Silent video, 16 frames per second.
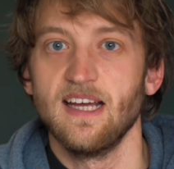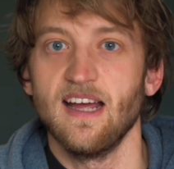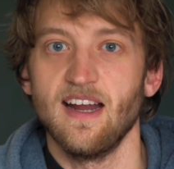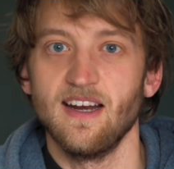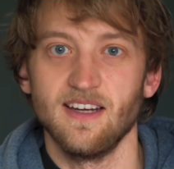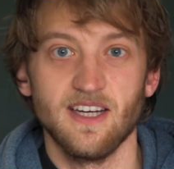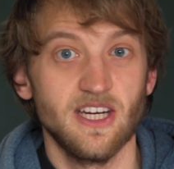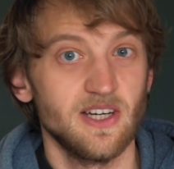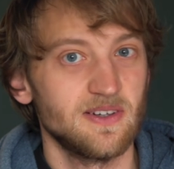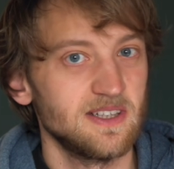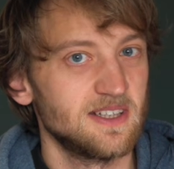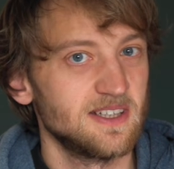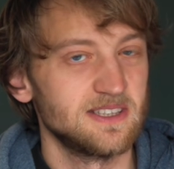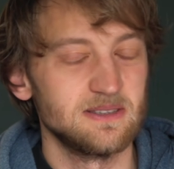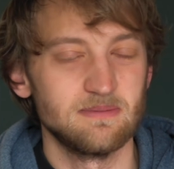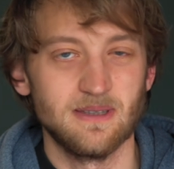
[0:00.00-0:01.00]
And here it
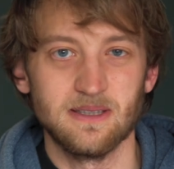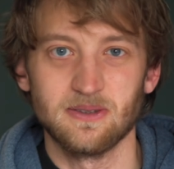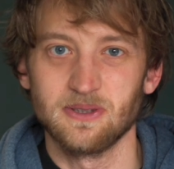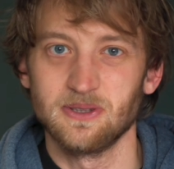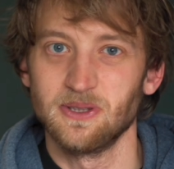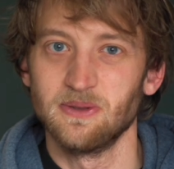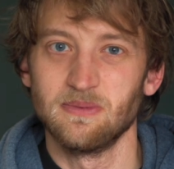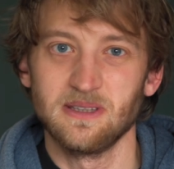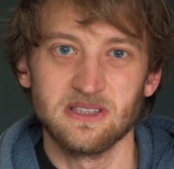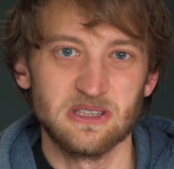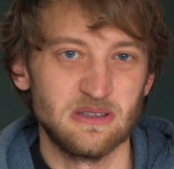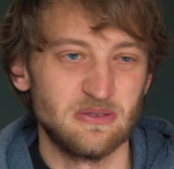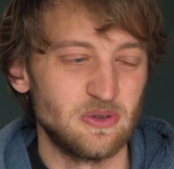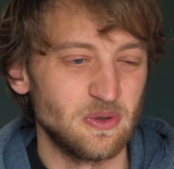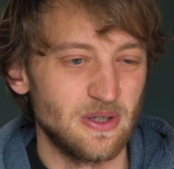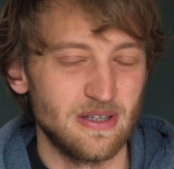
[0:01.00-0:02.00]
doesn't matter so much
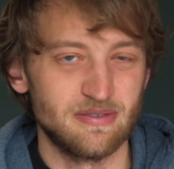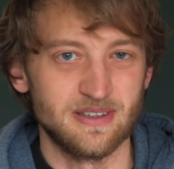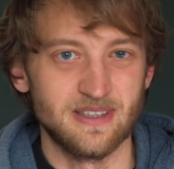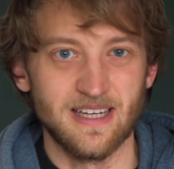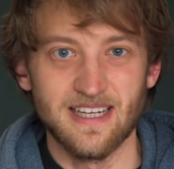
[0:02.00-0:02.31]
if you have an